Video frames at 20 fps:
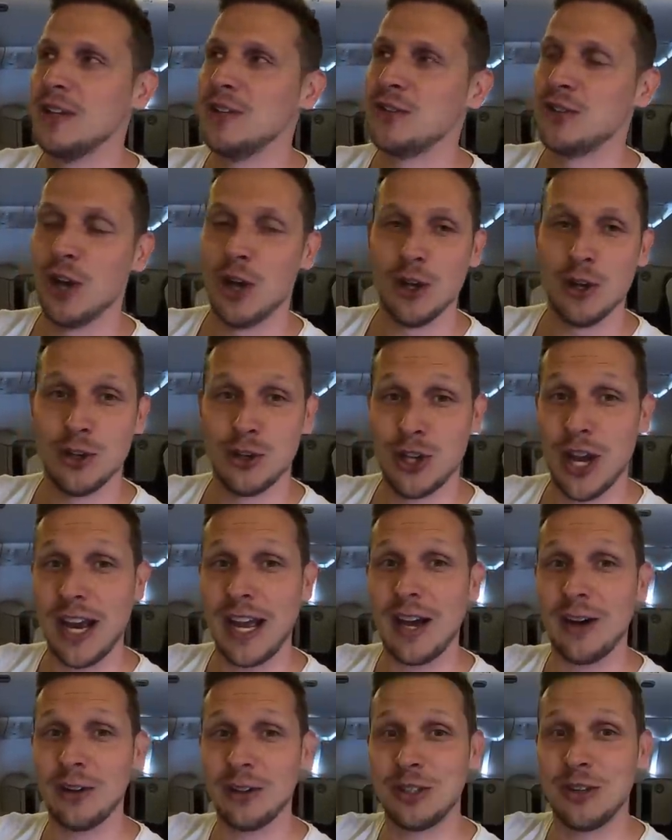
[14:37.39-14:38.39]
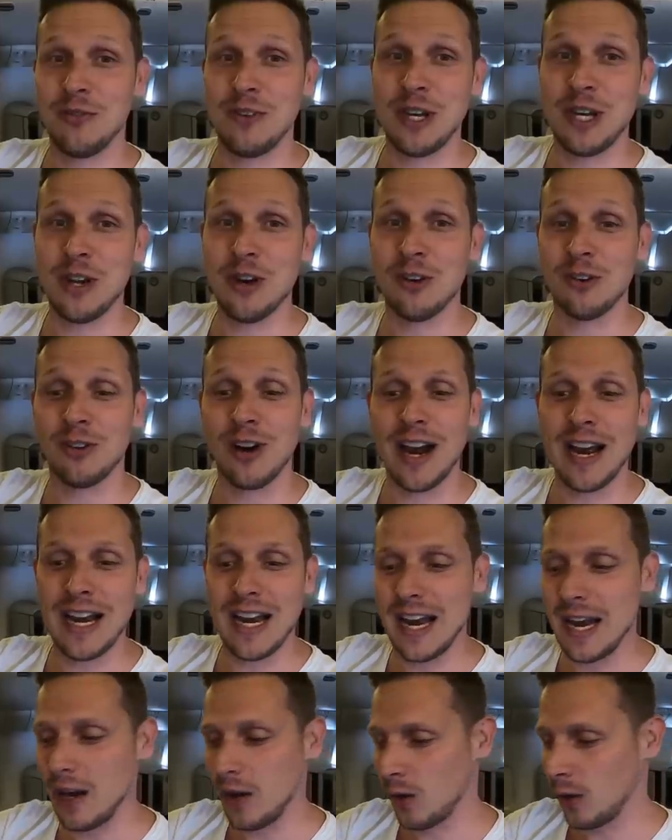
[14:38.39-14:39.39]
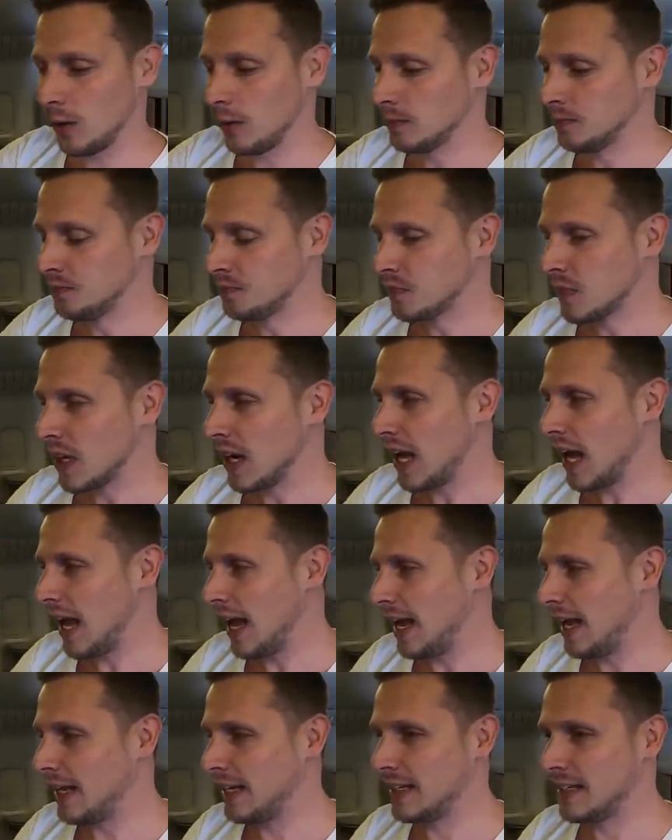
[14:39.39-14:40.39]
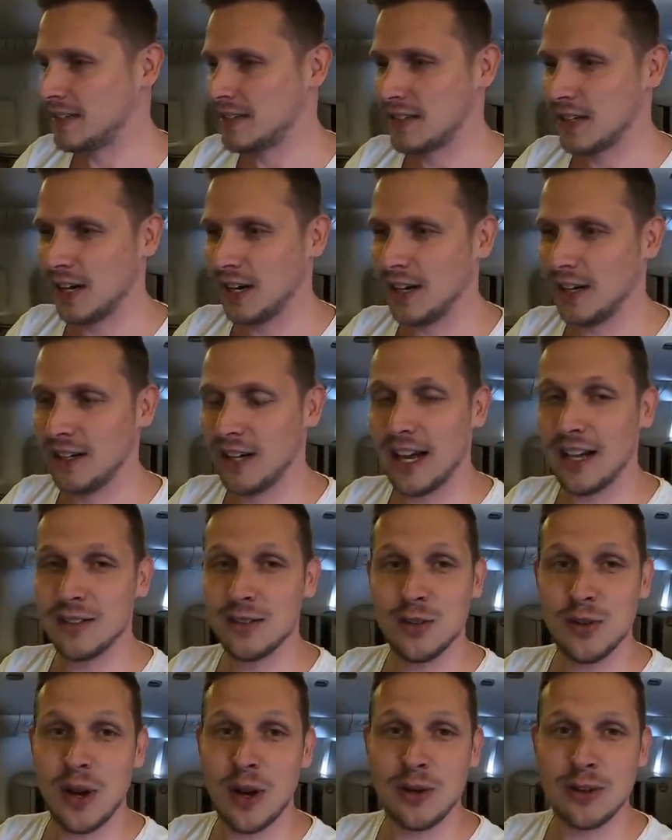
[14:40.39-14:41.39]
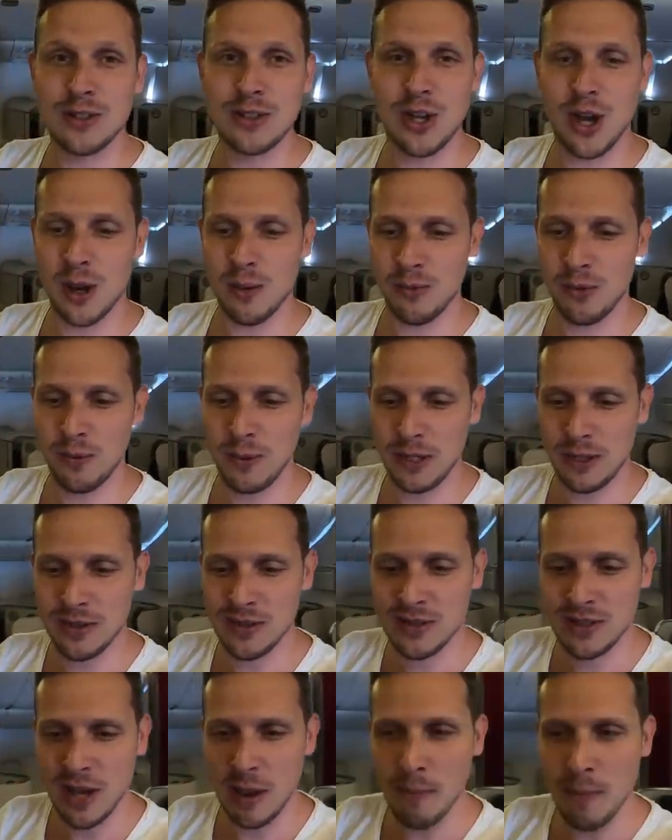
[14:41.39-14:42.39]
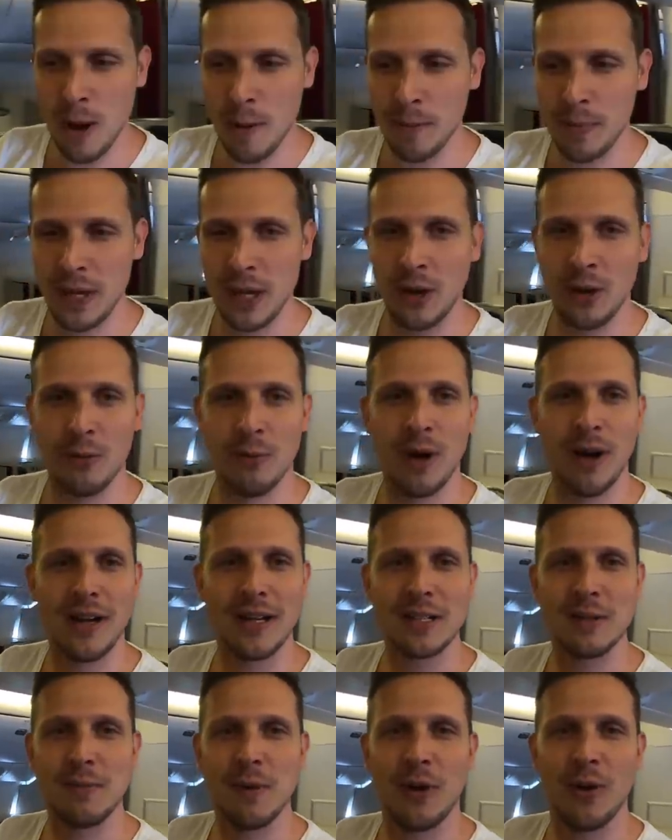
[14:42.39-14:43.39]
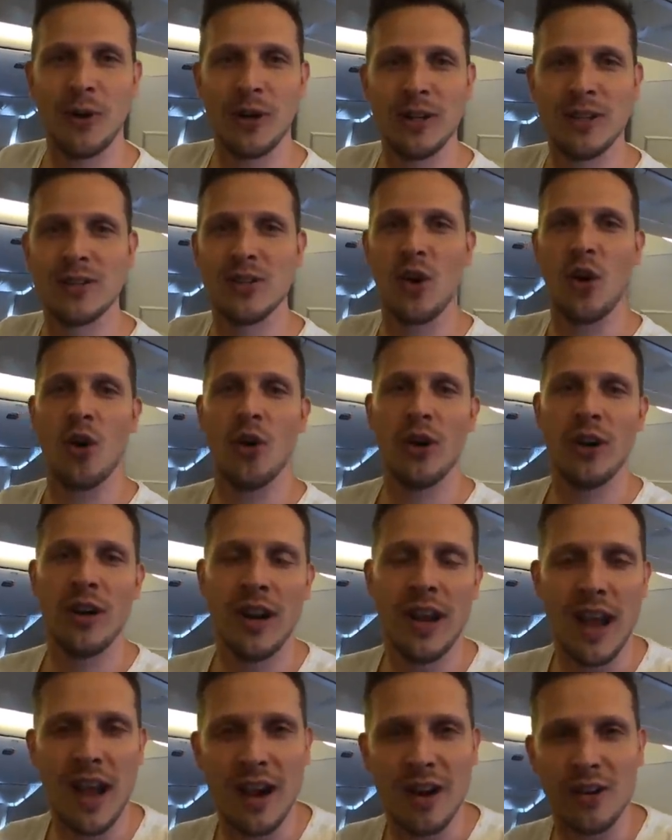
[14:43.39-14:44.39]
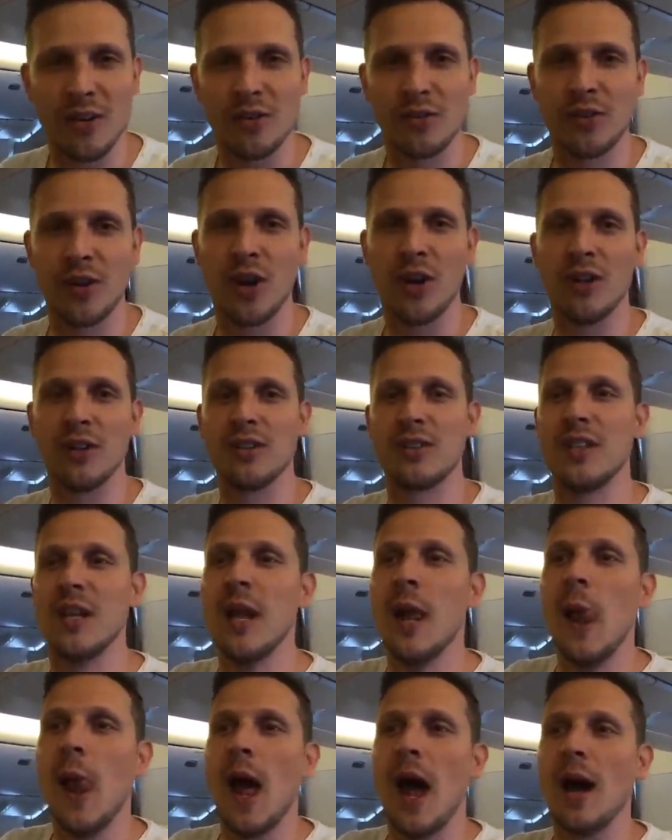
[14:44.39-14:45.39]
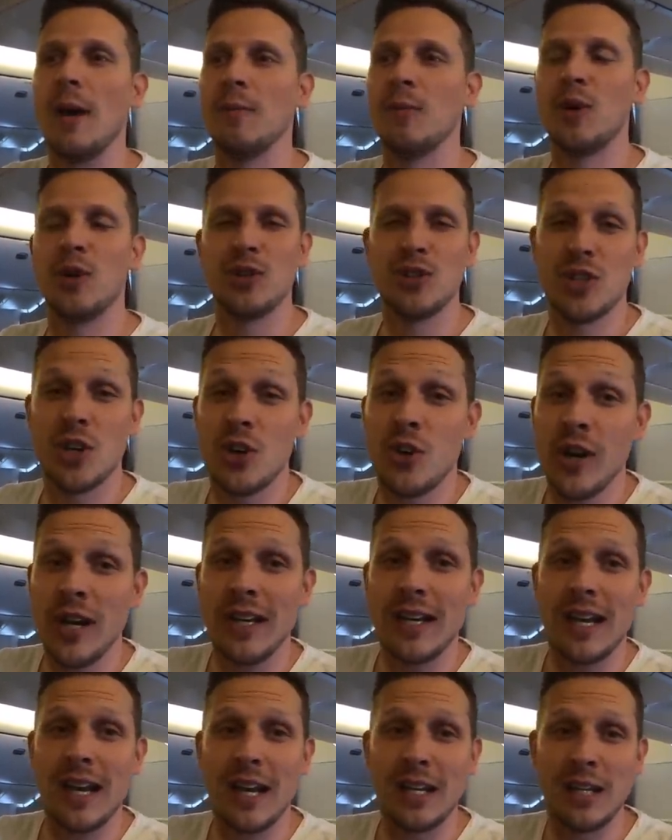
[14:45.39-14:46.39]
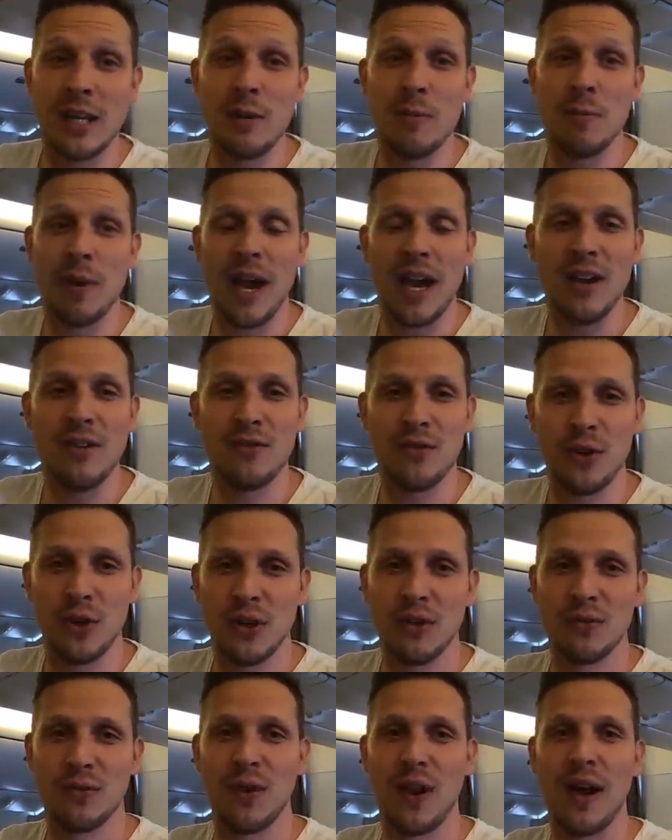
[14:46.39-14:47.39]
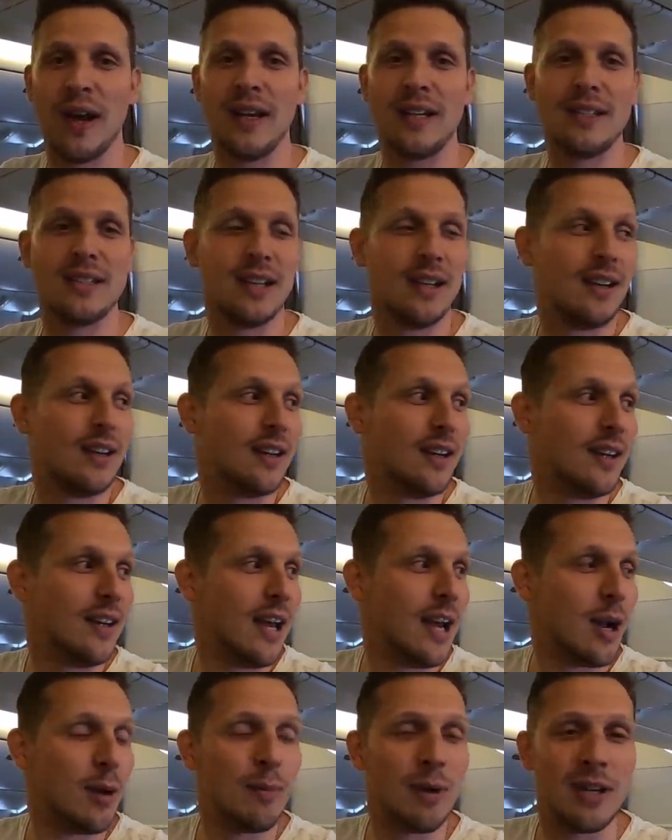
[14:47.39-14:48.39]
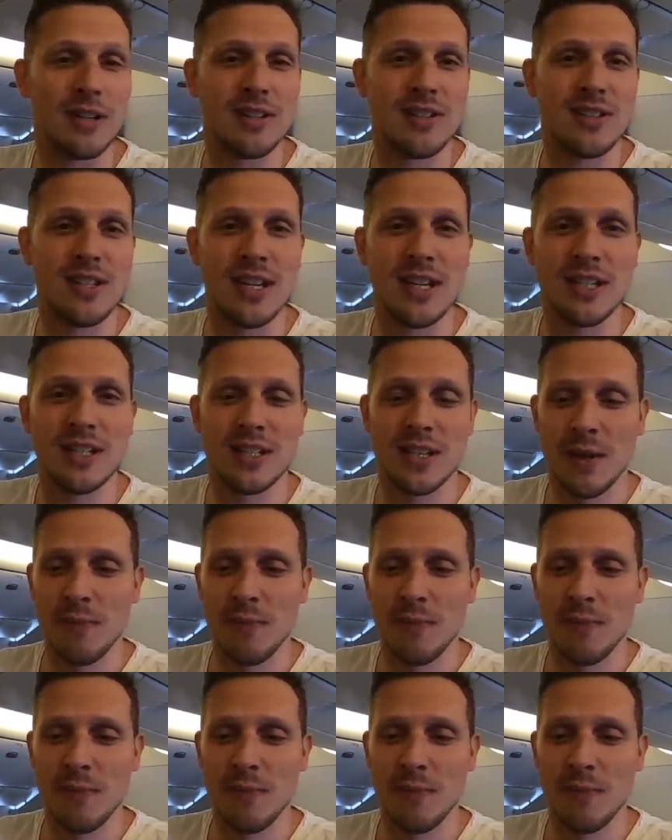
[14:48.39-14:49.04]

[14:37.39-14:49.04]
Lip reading: So check out the video right here. And also now it's time for me to sum up here my experience on Air France. Considering that I didn't pay for the flight, Airbus did.